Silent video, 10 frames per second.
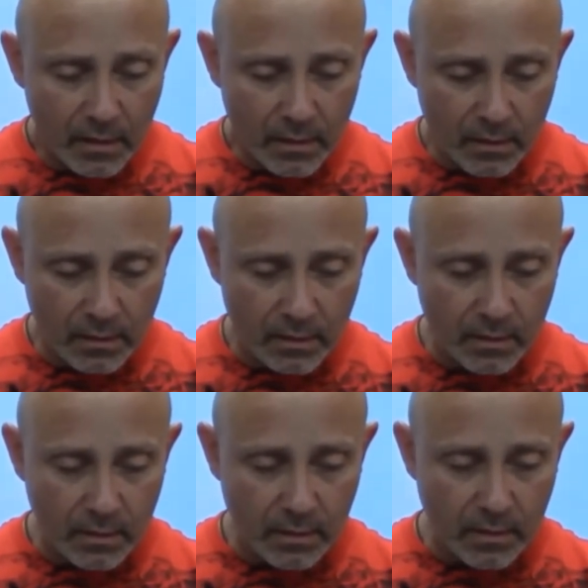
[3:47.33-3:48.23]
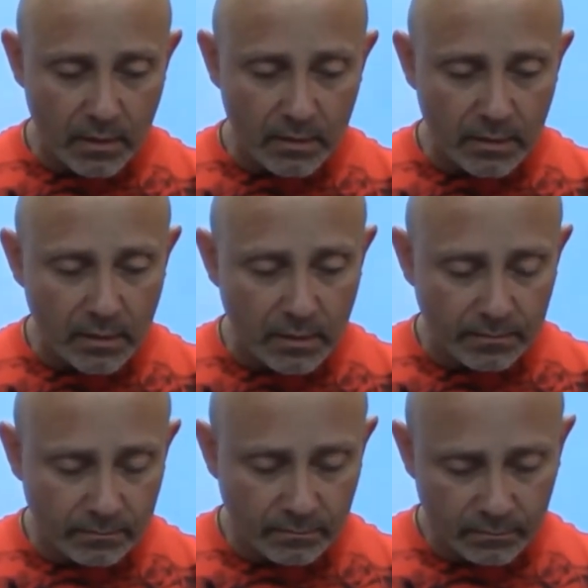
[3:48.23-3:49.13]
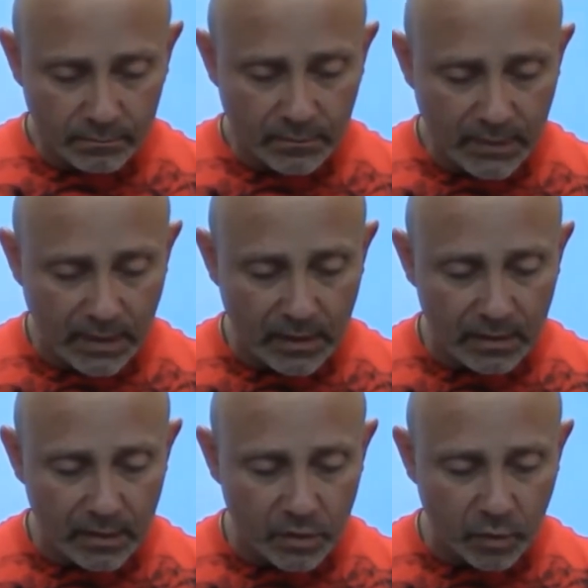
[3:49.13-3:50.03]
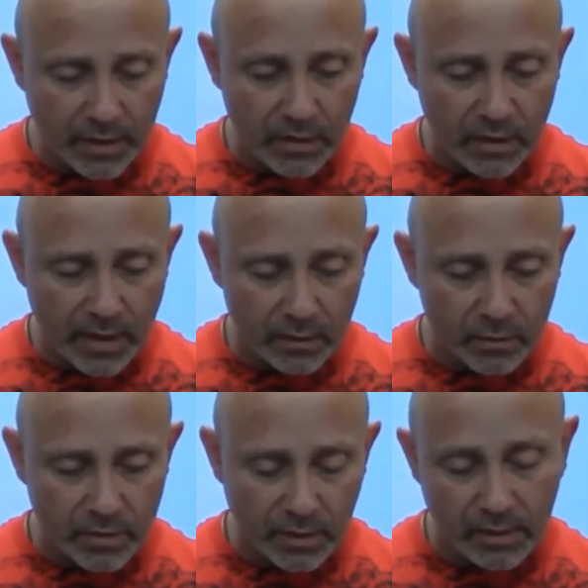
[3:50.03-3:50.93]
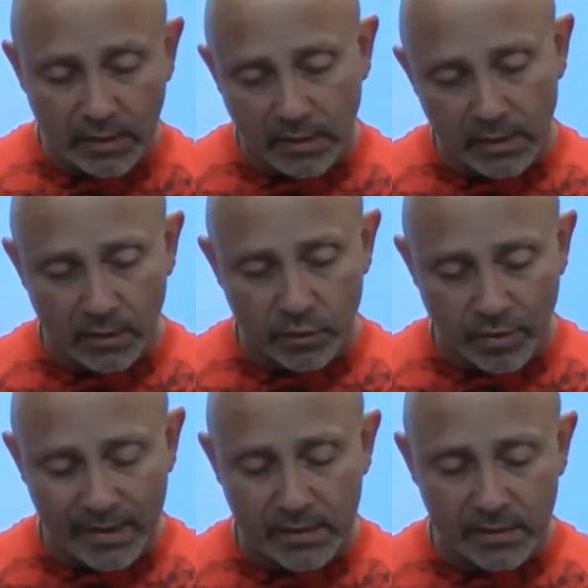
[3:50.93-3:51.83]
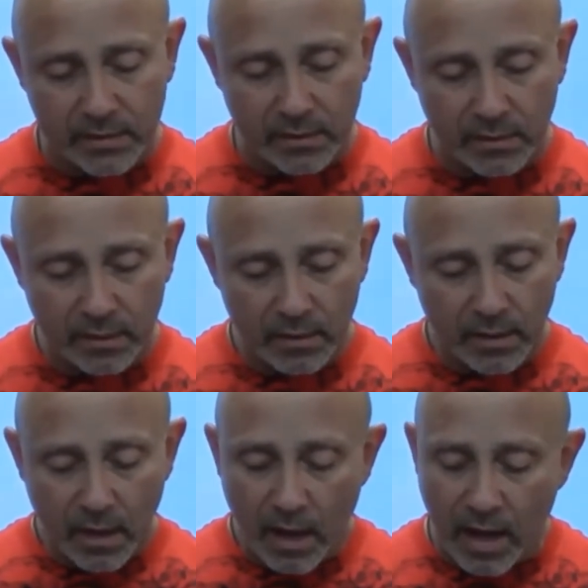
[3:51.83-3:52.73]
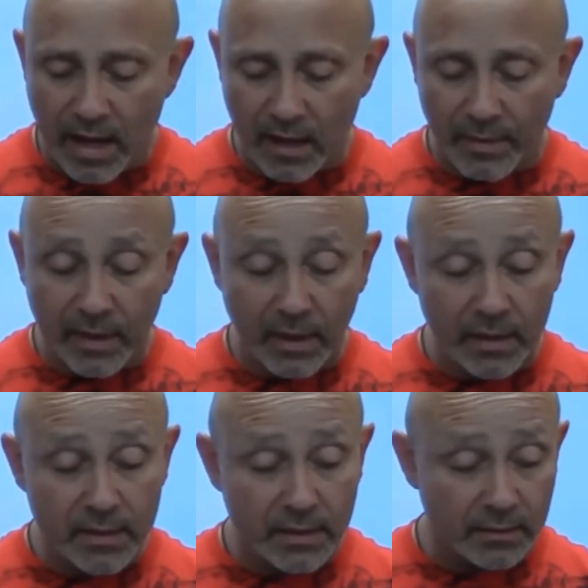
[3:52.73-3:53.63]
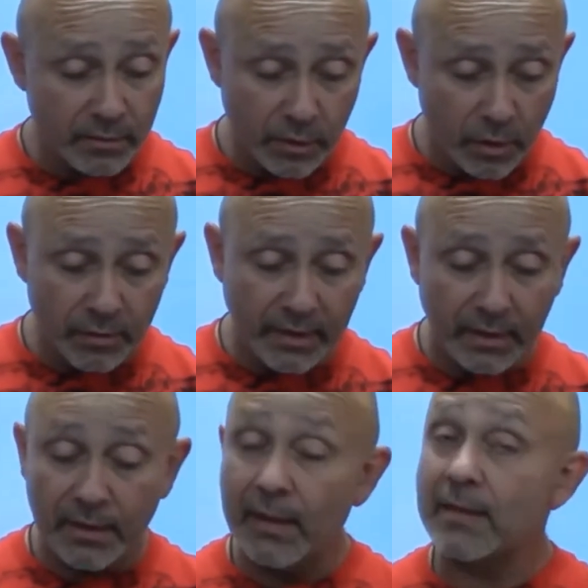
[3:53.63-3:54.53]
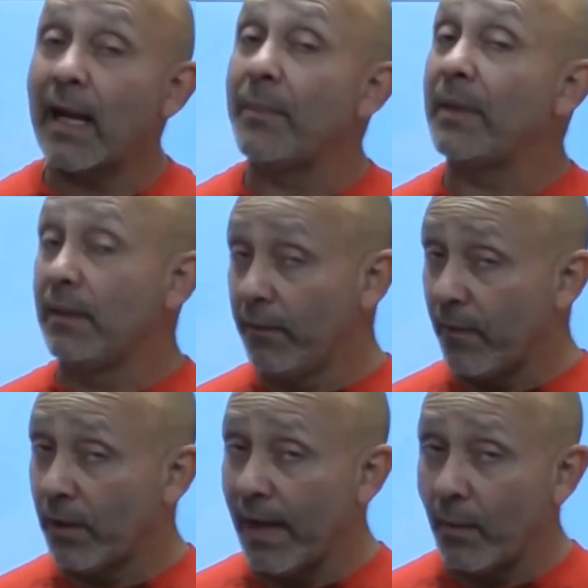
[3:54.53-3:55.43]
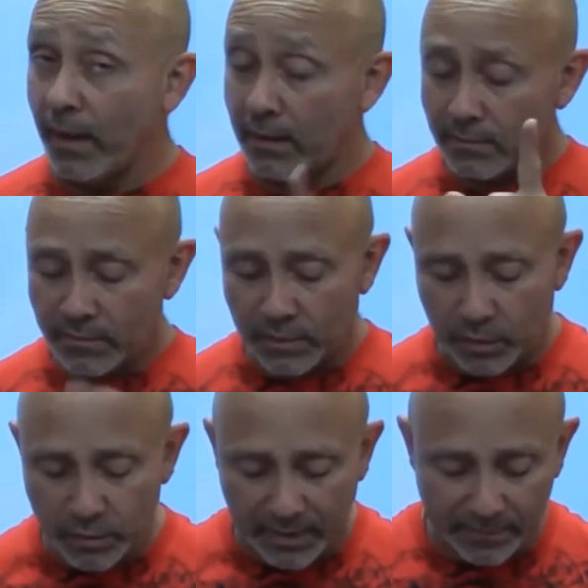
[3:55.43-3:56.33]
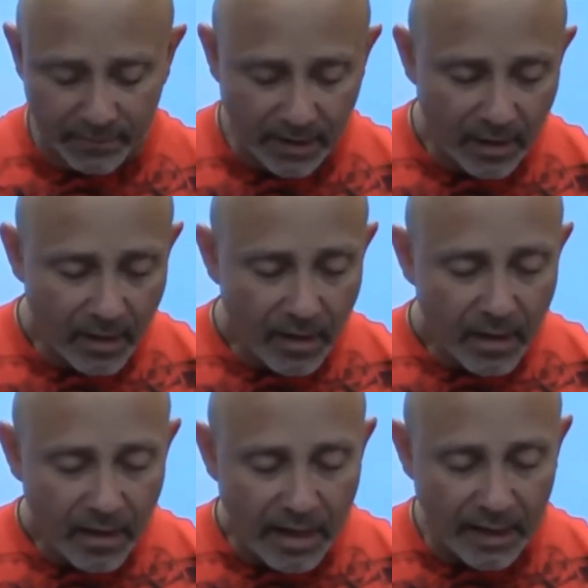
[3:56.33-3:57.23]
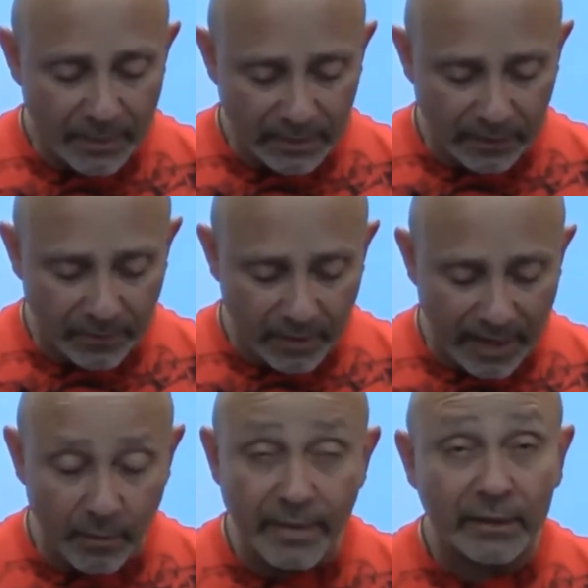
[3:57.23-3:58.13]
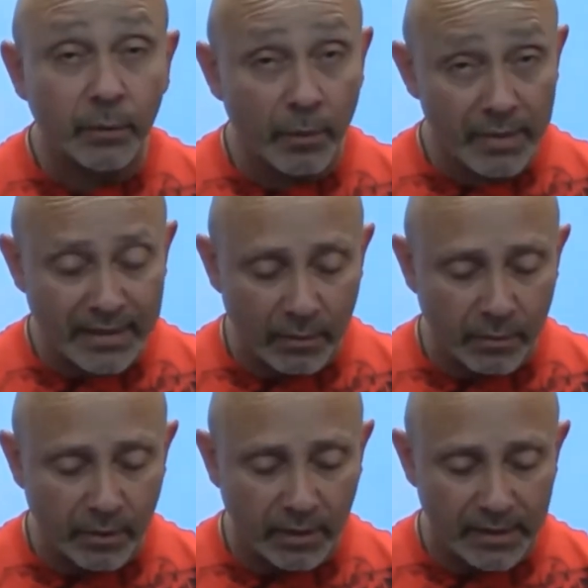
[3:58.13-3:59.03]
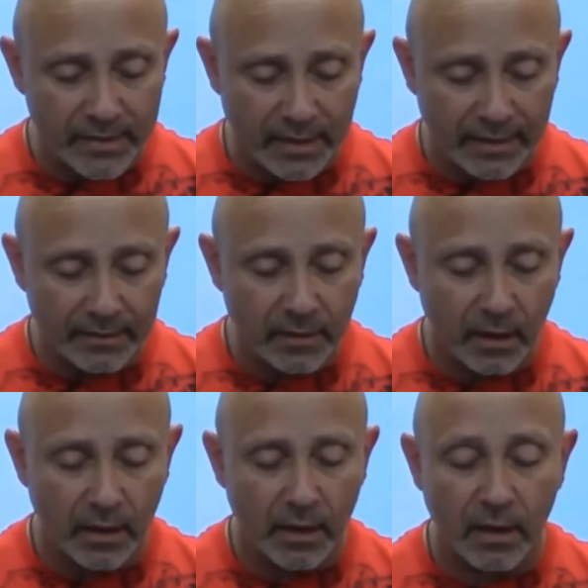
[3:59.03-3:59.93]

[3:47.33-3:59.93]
and in this switch I don't see the address. Because you don't need it. It's IP default gateway. Excuse me. IP default gateway. That's what we said we were going to assign. Ha ha ha